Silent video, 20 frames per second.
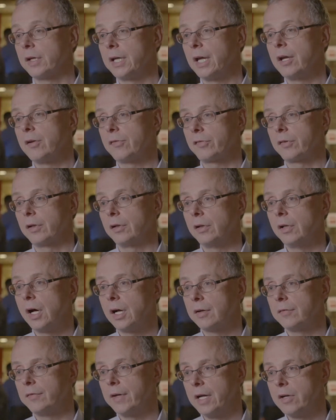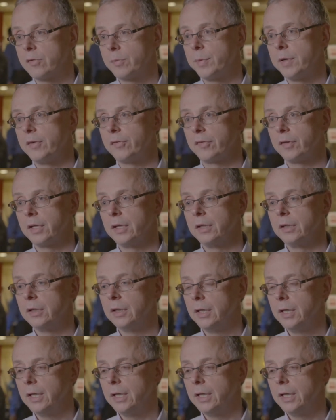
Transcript: case that a lot of HPC